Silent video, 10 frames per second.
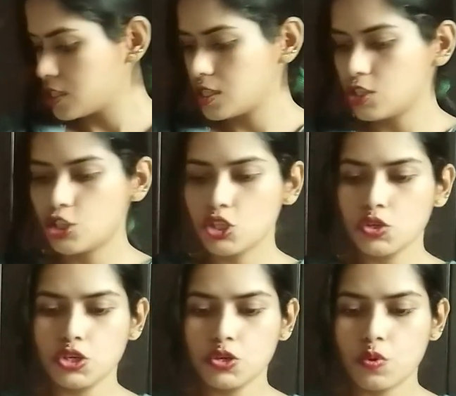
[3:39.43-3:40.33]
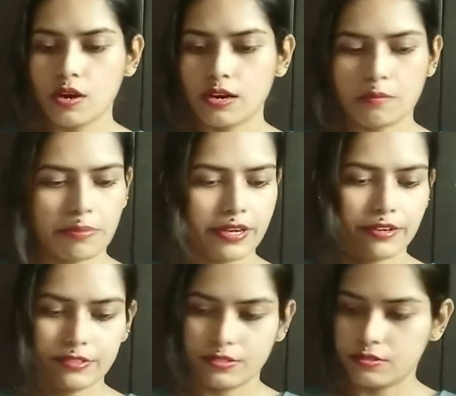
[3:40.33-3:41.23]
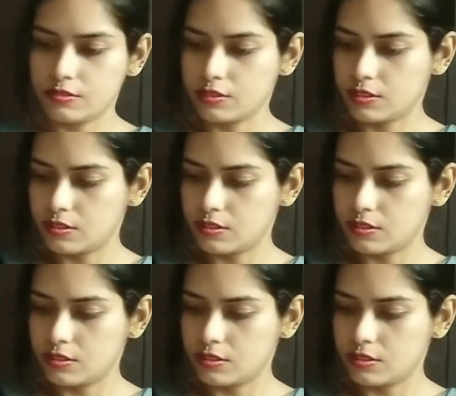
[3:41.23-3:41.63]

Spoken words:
show you a comparison.